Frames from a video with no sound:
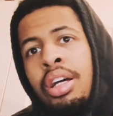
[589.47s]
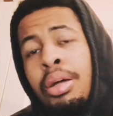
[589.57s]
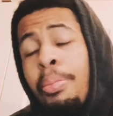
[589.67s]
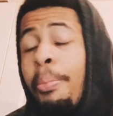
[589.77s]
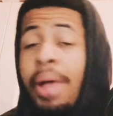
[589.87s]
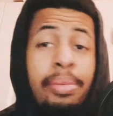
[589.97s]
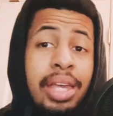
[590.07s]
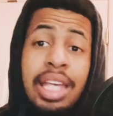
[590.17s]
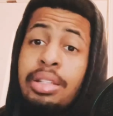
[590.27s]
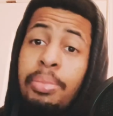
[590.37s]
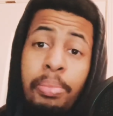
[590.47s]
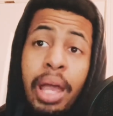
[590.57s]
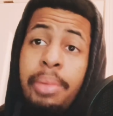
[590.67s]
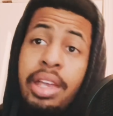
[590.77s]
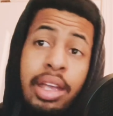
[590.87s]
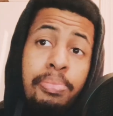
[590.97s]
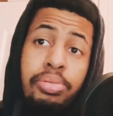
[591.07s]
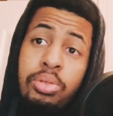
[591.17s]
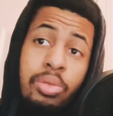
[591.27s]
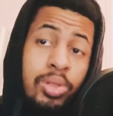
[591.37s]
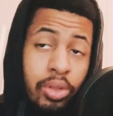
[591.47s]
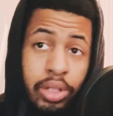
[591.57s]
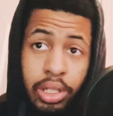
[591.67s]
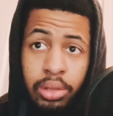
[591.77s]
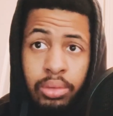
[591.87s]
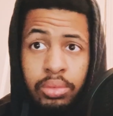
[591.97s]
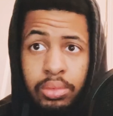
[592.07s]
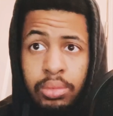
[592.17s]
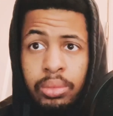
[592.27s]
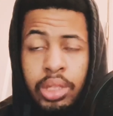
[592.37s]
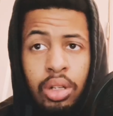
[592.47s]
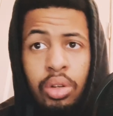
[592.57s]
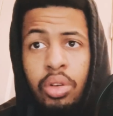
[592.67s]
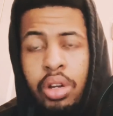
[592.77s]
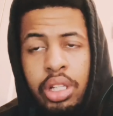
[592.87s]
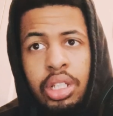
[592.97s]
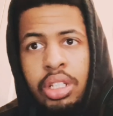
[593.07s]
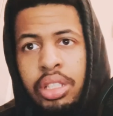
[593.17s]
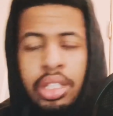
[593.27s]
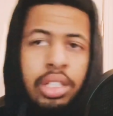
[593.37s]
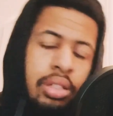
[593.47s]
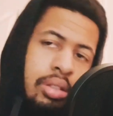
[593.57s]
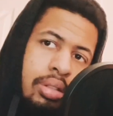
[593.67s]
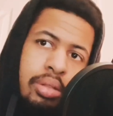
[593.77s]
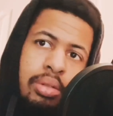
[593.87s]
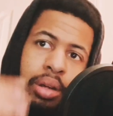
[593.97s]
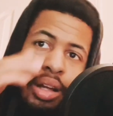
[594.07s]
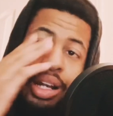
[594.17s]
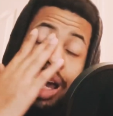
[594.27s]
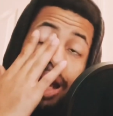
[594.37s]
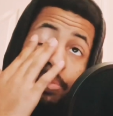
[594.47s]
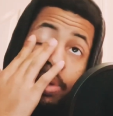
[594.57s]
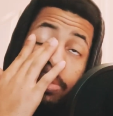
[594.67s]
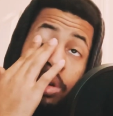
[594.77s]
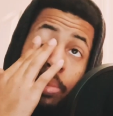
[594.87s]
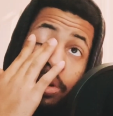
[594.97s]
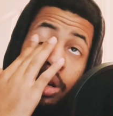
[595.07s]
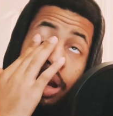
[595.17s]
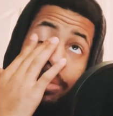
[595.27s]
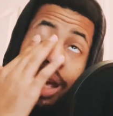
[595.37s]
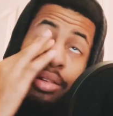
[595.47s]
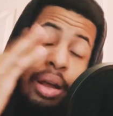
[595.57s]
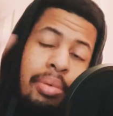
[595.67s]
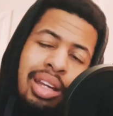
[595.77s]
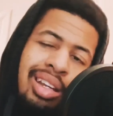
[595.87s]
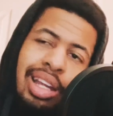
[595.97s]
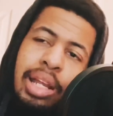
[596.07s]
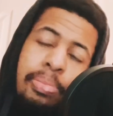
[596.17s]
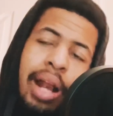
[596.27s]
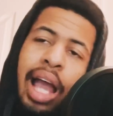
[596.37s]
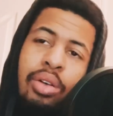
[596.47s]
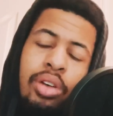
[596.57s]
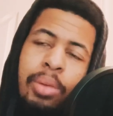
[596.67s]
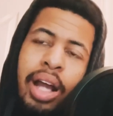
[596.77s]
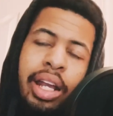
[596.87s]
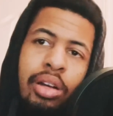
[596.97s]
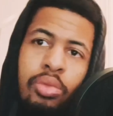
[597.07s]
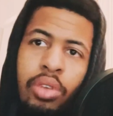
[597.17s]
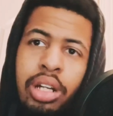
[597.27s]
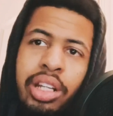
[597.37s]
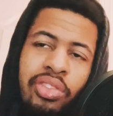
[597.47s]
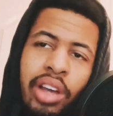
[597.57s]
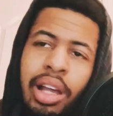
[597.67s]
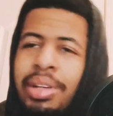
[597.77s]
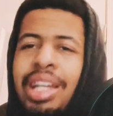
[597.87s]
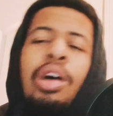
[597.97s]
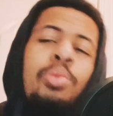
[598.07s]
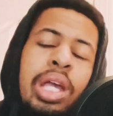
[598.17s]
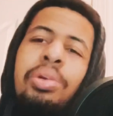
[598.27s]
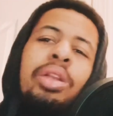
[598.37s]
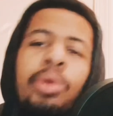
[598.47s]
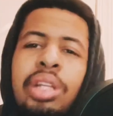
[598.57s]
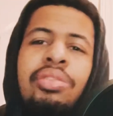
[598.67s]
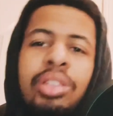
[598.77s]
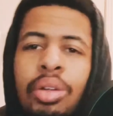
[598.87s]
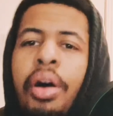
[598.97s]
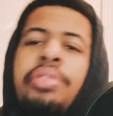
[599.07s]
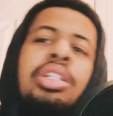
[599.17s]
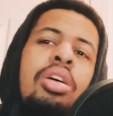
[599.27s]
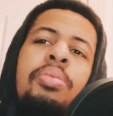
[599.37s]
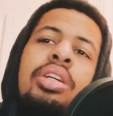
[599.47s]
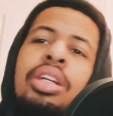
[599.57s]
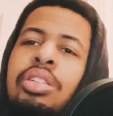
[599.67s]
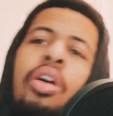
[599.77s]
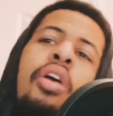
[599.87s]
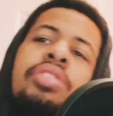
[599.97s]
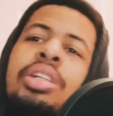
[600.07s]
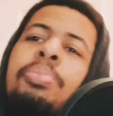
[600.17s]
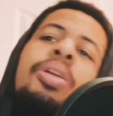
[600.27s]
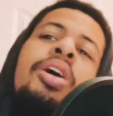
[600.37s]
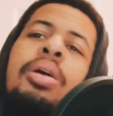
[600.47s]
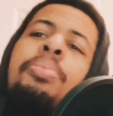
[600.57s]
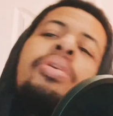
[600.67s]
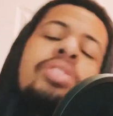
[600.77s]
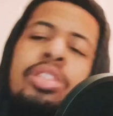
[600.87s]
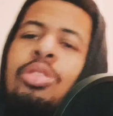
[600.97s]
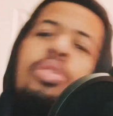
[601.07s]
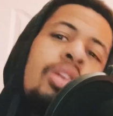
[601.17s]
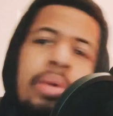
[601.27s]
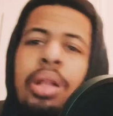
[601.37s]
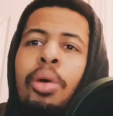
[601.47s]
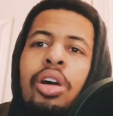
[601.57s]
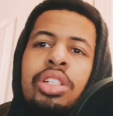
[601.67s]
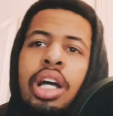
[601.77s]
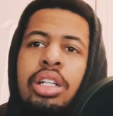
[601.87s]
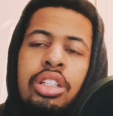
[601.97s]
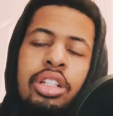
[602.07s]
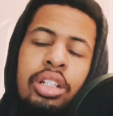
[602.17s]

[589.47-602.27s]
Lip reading: Maybe he improves on it, going into the season. A lot of people compare. Any black quarterback that can run is fast. He went to Louisville, so obviously player comparison is going to be Lamar Jackson.